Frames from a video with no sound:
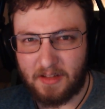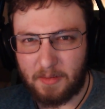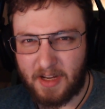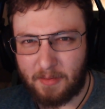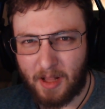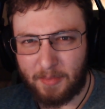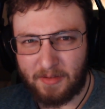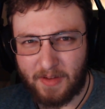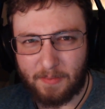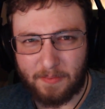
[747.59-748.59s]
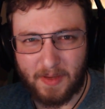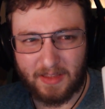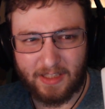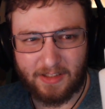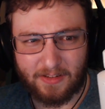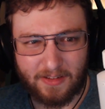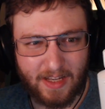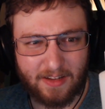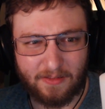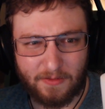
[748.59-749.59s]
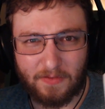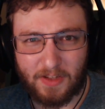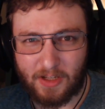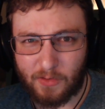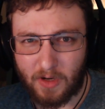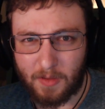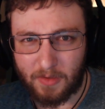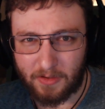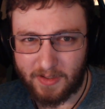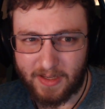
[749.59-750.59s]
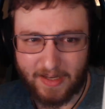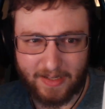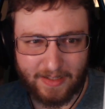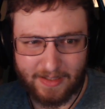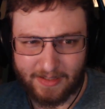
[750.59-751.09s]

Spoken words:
I mean, I probably vape at least 10, 15, 20 mils a day,